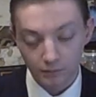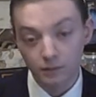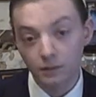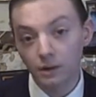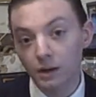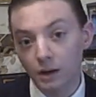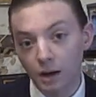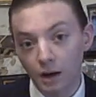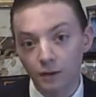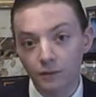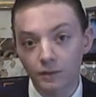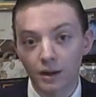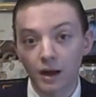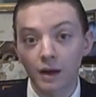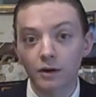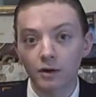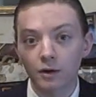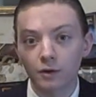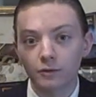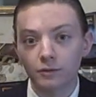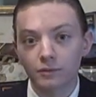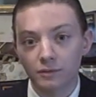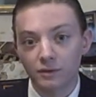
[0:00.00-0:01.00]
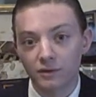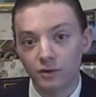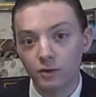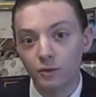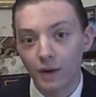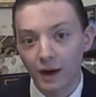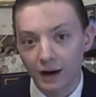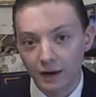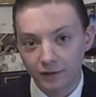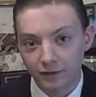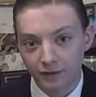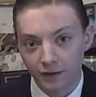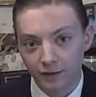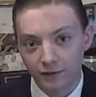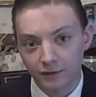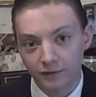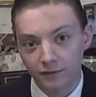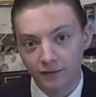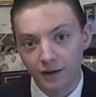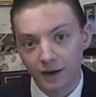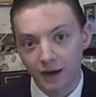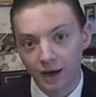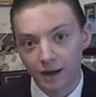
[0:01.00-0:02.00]
you know, I know to excess
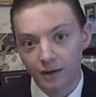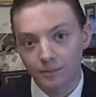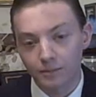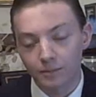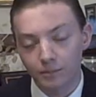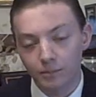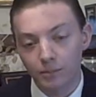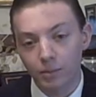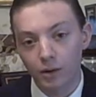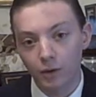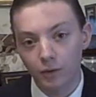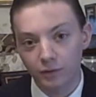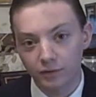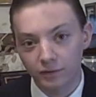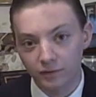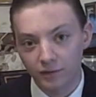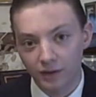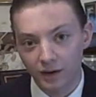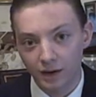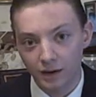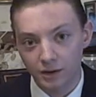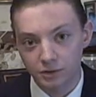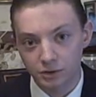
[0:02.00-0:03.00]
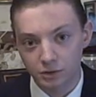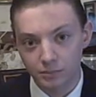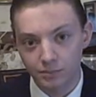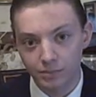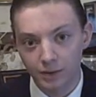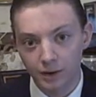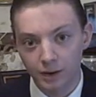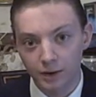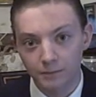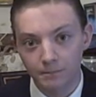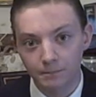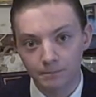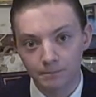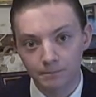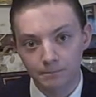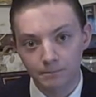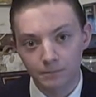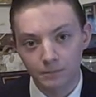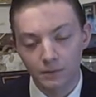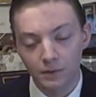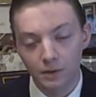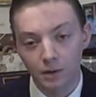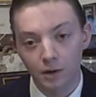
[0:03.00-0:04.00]
it can pose a danger, but,
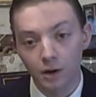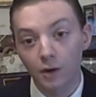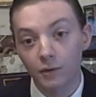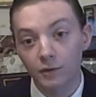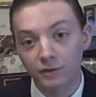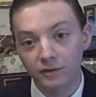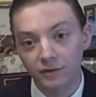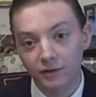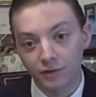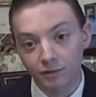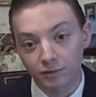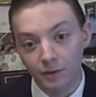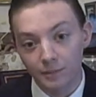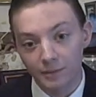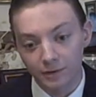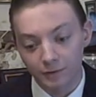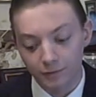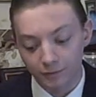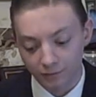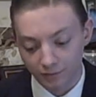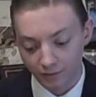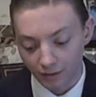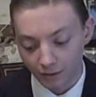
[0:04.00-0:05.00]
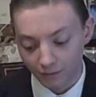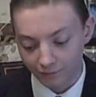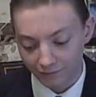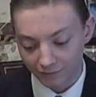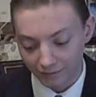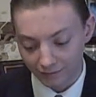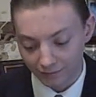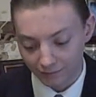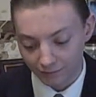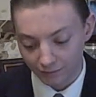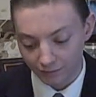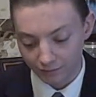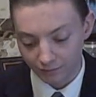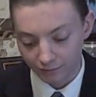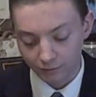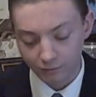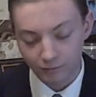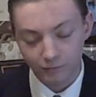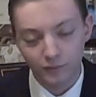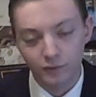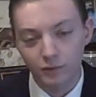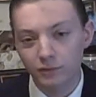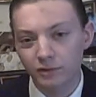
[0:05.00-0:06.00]
you know, always just limit yourself, and
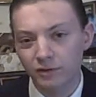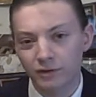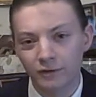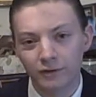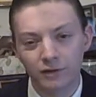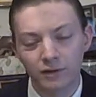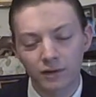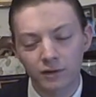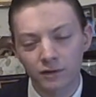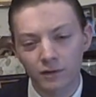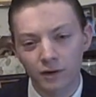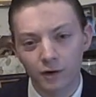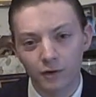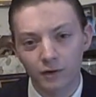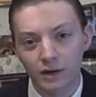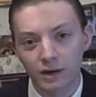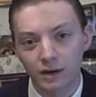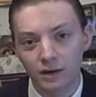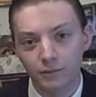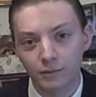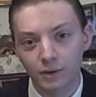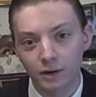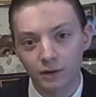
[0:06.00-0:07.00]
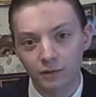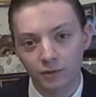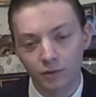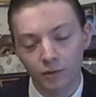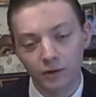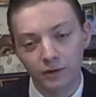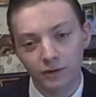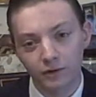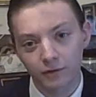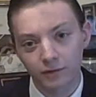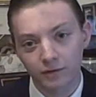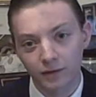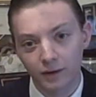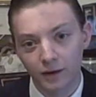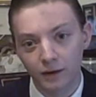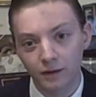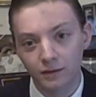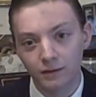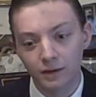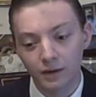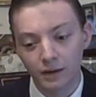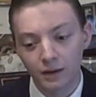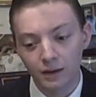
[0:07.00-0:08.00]
this review series isn't going anywhere. As long as there's
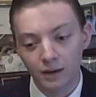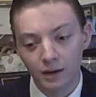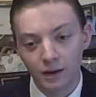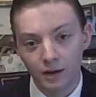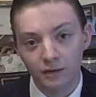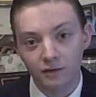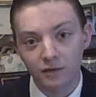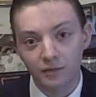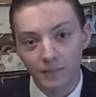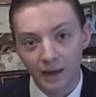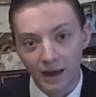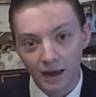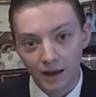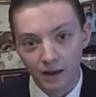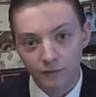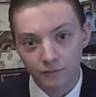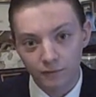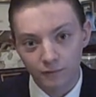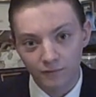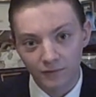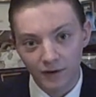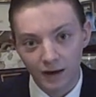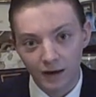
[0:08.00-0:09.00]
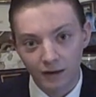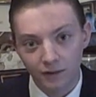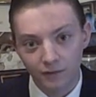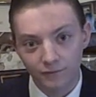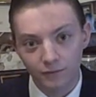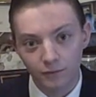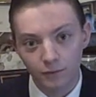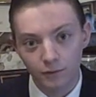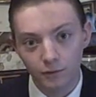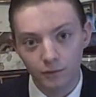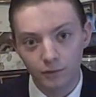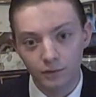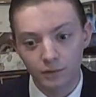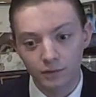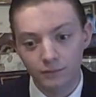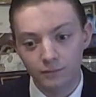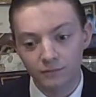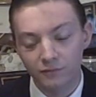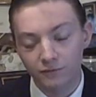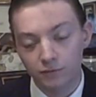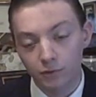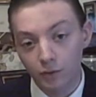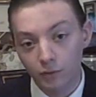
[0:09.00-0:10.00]
a demand for fast food
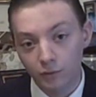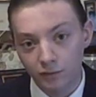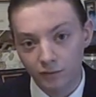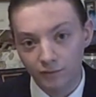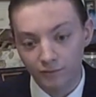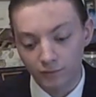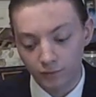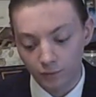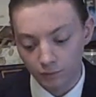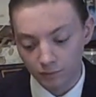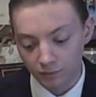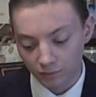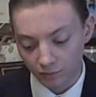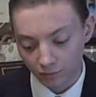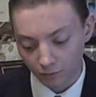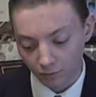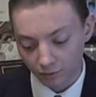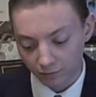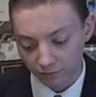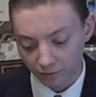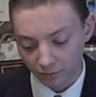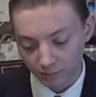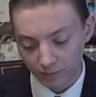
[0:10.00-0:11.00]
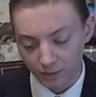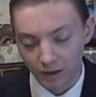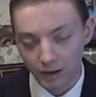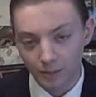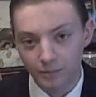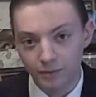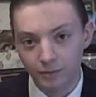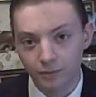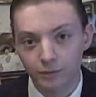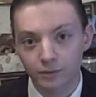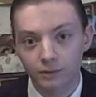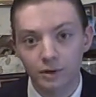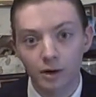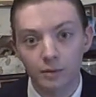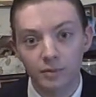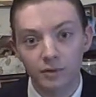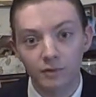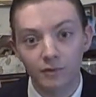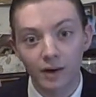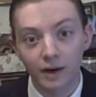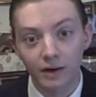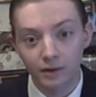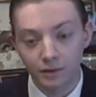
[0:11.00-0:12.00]
and frozen food, and as long as it's popular, I'll
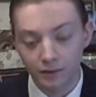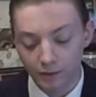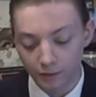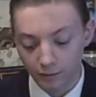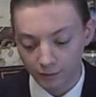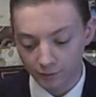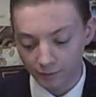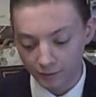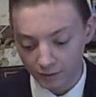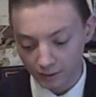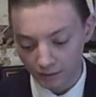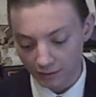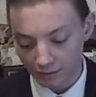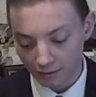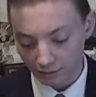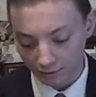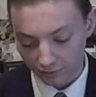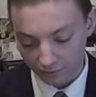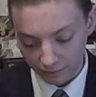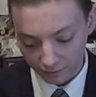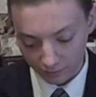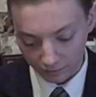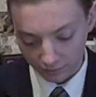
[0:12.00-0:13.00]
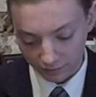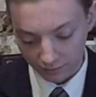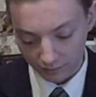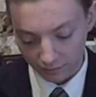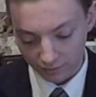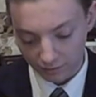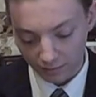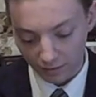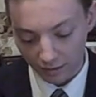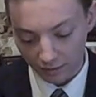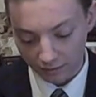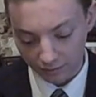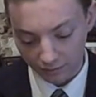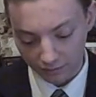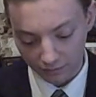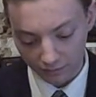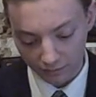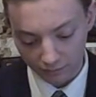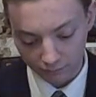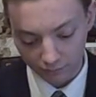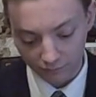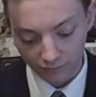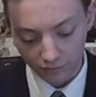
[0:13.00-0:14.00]
be right here, sitting at this desk,
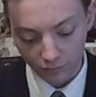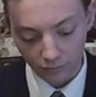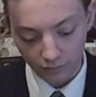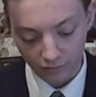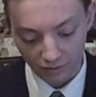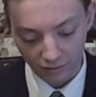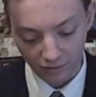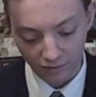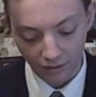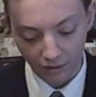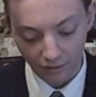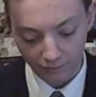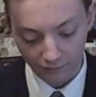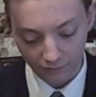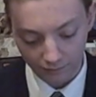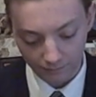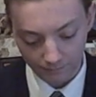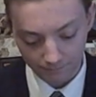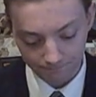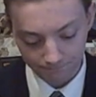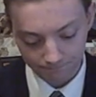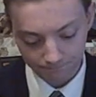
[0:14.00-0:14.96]
reviewing stuff.